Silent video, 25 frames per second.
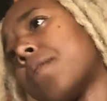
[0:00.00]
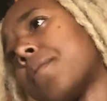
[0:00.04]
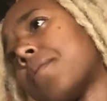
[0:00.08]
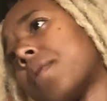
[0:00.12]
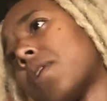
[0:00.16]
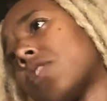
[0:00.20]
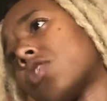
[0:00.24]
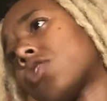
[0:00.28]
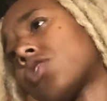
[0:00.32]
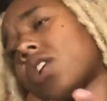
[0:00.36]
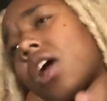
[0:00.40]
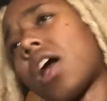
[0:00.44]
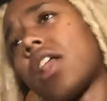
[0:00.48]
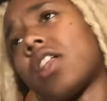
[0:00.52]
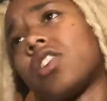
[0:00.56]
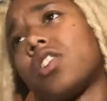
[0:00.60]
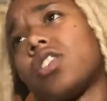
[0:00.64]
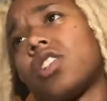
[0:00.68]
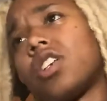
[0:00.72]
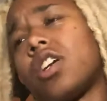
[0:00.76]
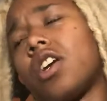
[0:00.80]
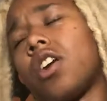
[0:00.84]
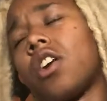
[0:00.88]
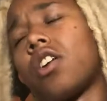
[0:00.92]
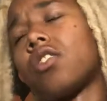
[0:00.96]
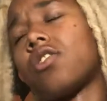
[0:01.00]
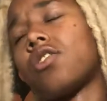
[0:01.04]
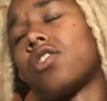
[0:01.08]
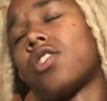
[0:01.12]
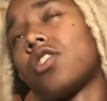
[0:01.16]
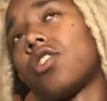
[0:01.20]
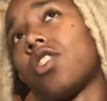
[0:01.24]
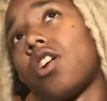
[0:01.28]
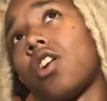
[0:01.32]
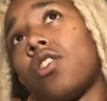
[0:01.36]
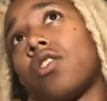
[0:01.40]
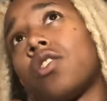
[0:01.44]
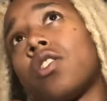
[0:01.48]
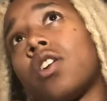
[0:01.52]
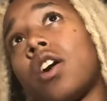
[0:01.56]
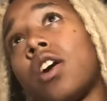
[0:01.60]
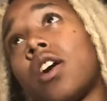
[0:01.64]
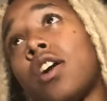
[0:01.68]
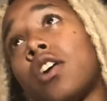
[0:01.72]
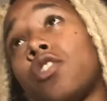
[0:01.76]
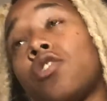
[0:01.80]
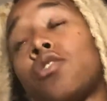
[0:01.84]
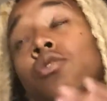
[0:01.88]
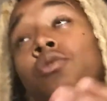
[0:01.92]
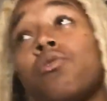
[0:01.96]
astrology or on
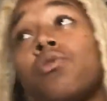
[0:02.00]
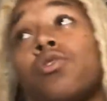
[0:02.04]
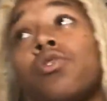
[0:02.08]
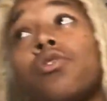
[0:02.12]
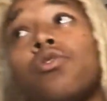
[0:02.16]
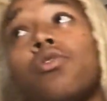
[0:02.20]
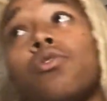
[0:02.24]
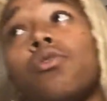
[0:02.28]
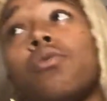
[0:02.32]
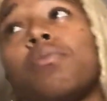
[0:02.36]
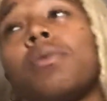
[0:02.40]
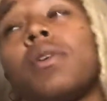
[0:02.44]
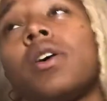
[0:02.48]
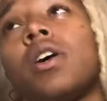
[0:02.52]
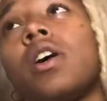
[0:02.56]
YouTube.